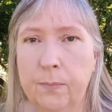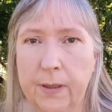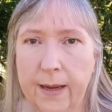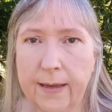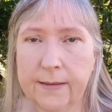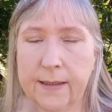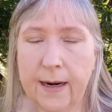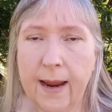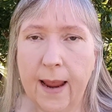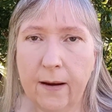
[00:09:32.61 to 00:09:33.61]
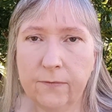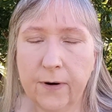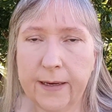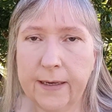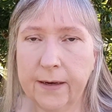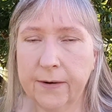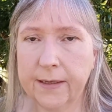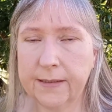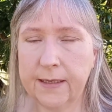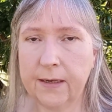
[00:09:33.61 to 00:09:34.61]
plant that I have right here
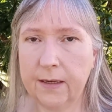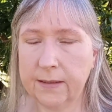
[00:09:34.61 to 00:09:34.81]
is in a